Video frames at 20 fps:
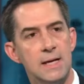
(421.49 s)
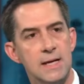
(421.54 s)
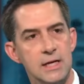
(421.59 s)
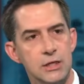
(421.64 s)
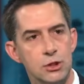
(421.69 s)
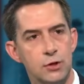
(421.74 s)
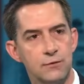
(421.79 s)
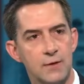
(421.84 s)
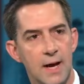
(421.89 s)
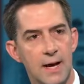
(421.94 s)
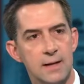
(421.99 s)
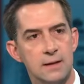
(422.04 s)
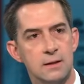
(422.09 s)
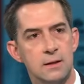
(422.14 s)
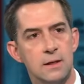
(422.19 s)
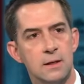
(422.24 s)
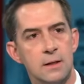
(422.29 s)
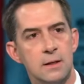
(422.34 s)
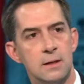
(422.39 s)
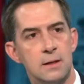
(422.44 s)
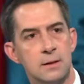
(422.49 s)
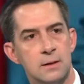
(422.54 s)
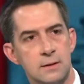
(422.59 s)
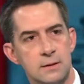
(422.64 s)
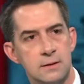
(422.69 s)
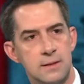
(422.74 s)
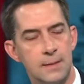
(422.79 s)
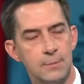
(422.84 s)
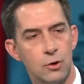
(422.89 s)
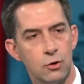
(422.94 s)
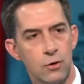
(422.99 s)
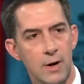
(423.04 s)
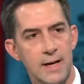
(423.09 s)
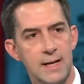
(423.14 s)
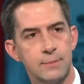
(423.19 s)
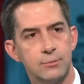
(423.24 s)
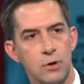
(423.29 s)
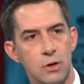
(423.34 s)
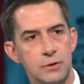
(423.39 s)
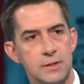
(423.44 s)
is you've got
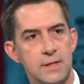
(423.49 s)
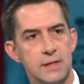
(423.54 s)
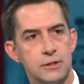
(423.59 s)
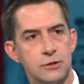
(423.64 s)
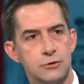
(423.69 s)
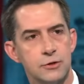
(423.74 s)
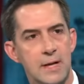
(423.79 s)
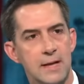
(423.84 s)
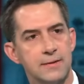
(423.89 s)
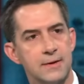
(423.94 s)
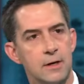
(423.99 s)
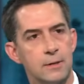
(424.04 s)
Democratic protesters out